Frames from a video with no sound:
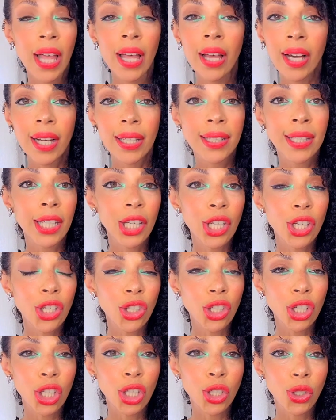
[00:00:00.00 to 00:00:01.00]

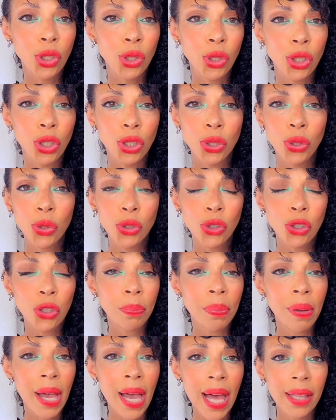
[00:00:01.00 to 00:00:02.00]
addition to your neutral
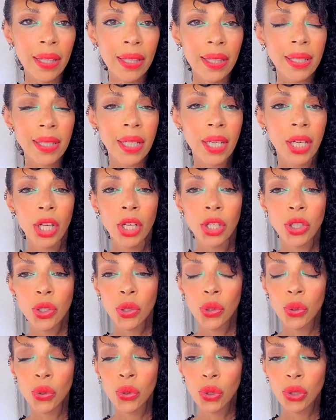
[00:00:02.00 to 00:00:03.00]
palette
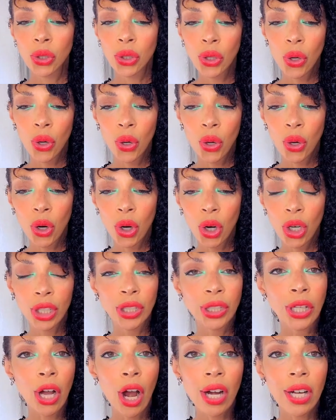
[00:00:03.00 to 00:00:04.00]
to your
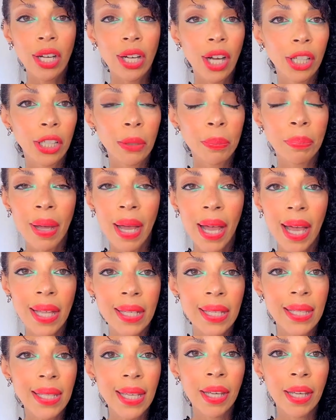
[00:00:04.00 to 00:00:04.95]
dark color palettes.